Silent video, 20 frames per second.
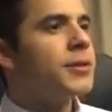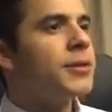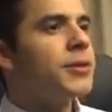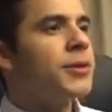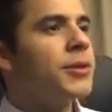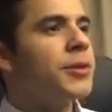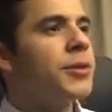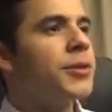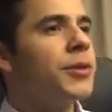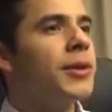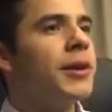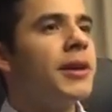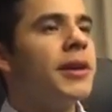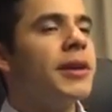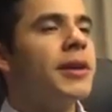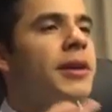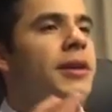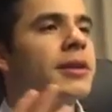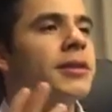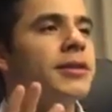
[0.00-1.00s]
to
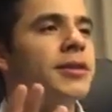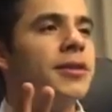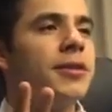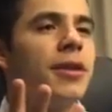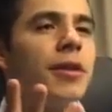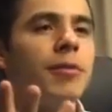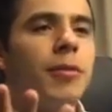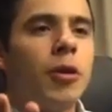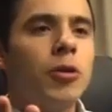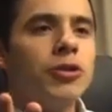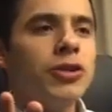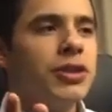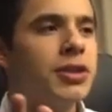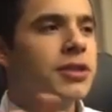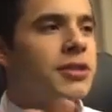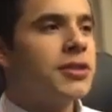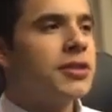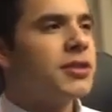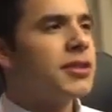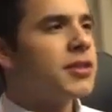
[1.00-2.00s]
the
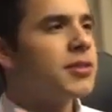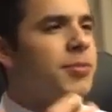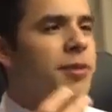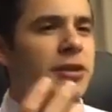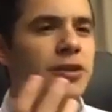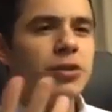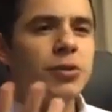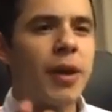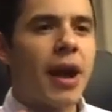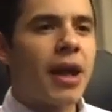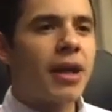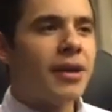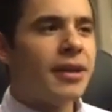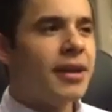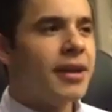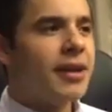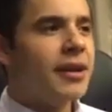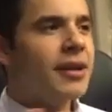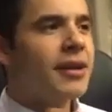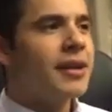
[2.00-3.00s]
emotions, to
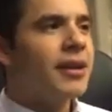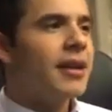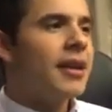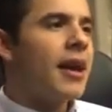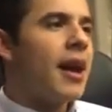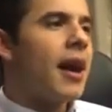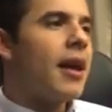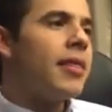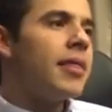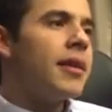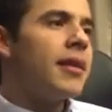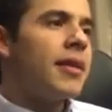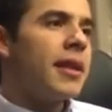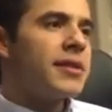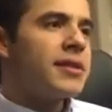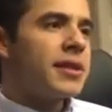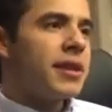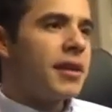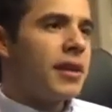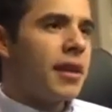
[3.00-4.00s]
spirituality. I think
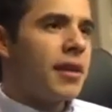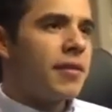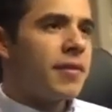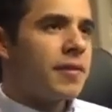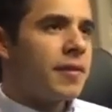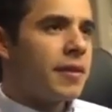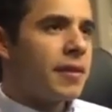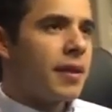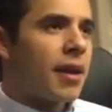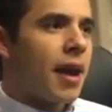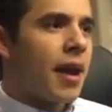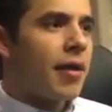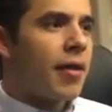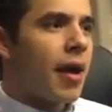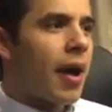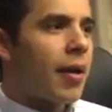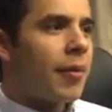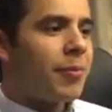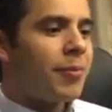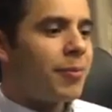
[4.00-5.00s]
that's a gift.
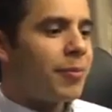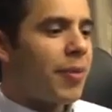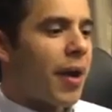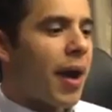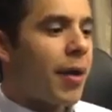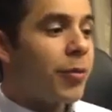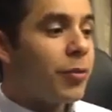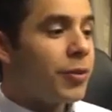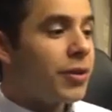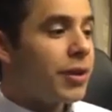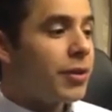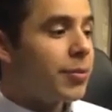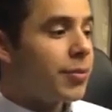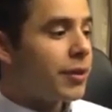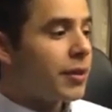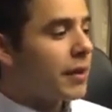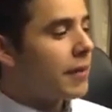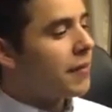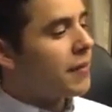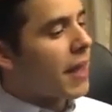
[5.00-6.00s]
I really
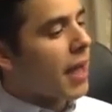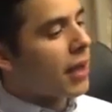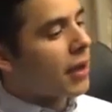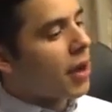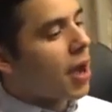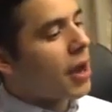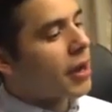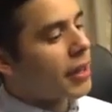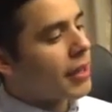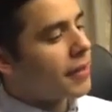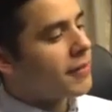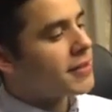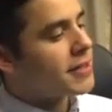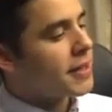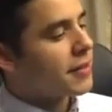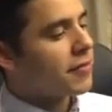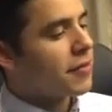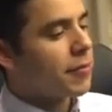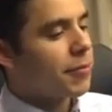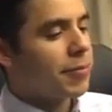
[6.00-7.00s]
believe that God
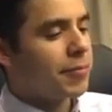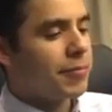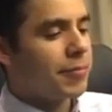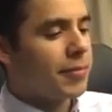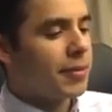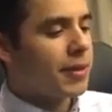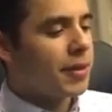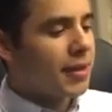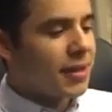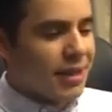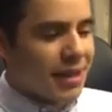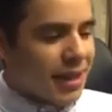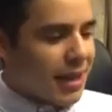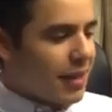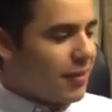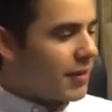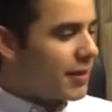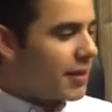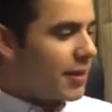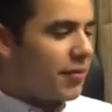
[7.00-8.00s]
gives
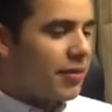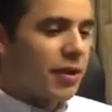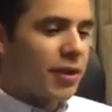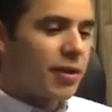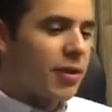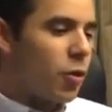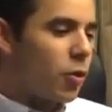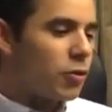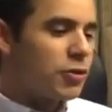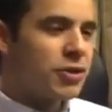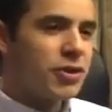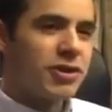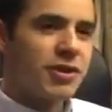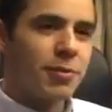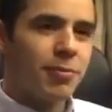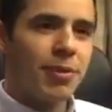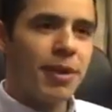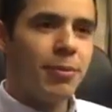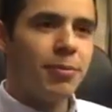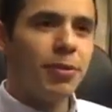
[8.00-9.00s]
different
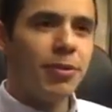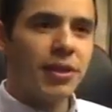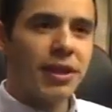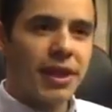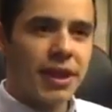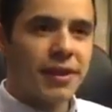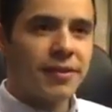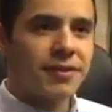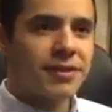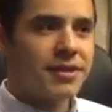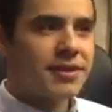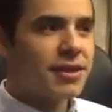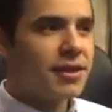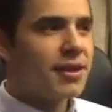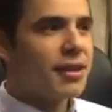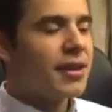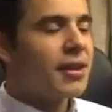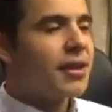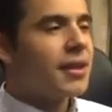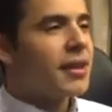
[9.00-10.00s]
cultures and people
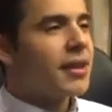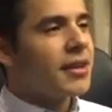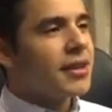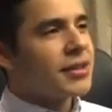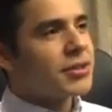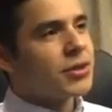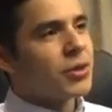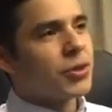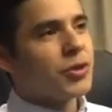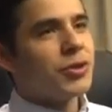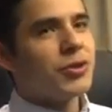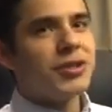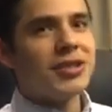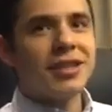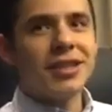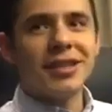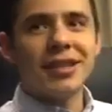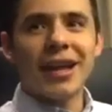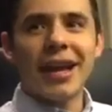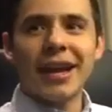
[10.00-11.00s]
gifts. Yeah. So you
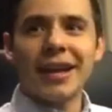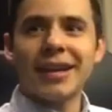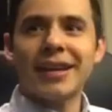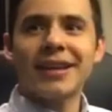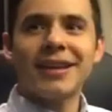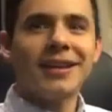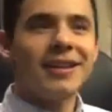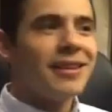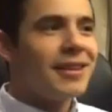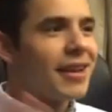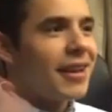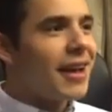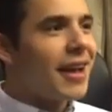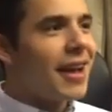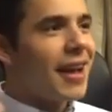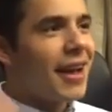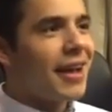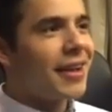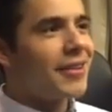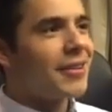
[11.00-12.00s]
see, like,
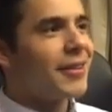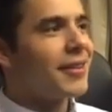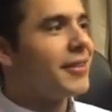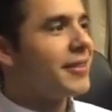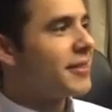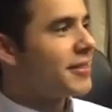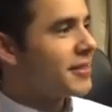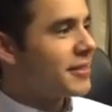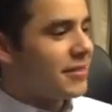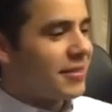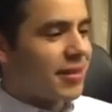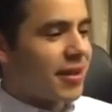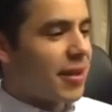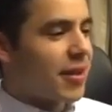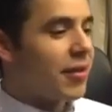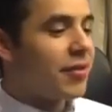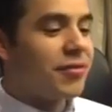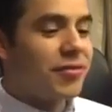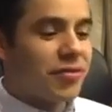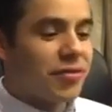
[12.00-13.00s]

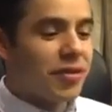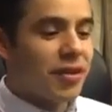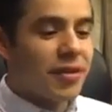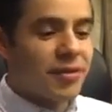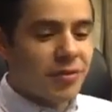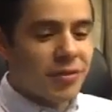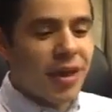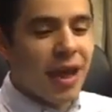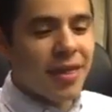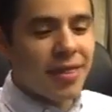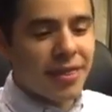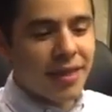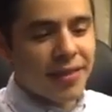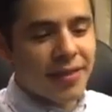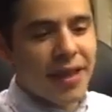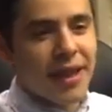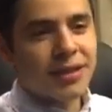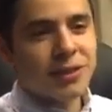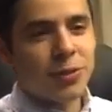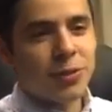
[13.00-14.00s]
I
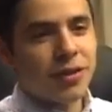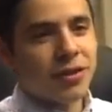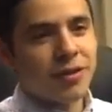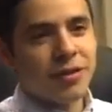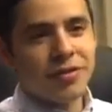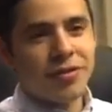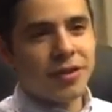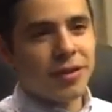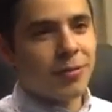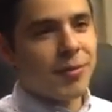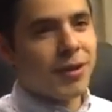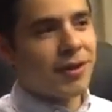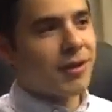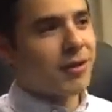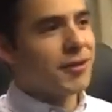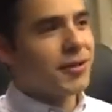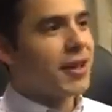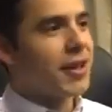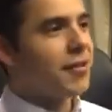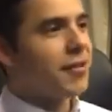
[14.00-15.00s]
think that's what the
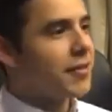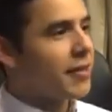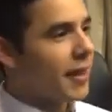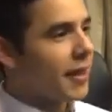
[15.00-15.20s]
Filipino